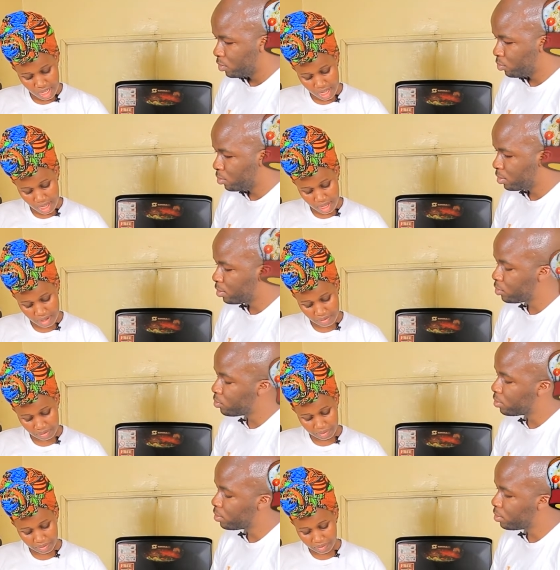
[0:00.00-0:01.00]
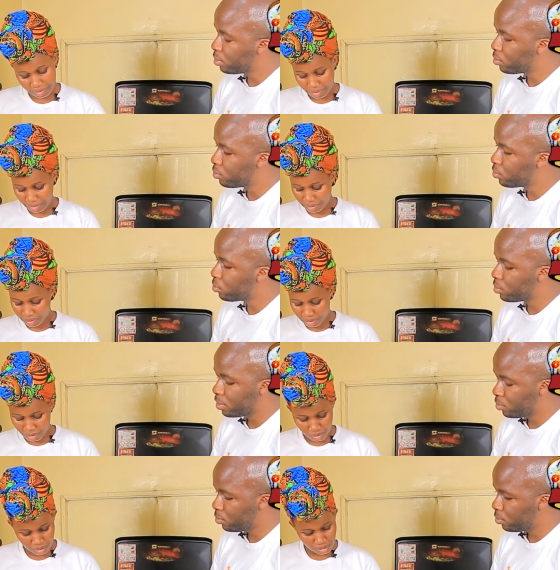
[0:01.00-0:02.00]
Speaker 1: So is it so is it also okay
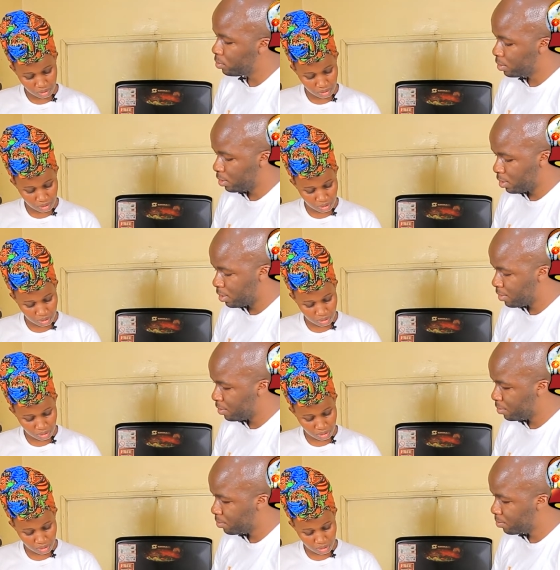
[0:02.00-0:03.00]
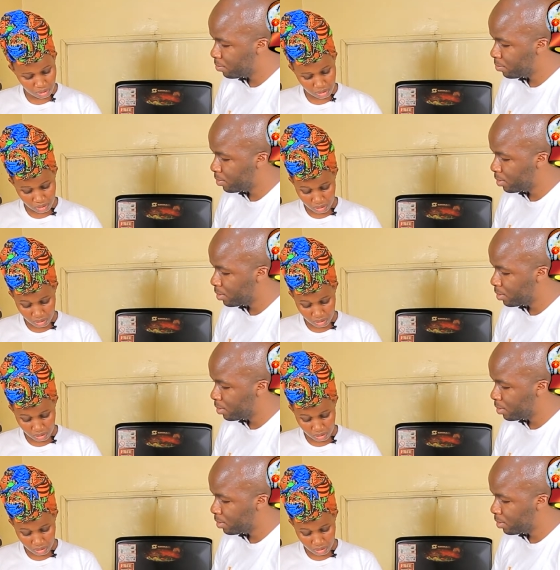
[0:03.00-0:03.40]
to use um,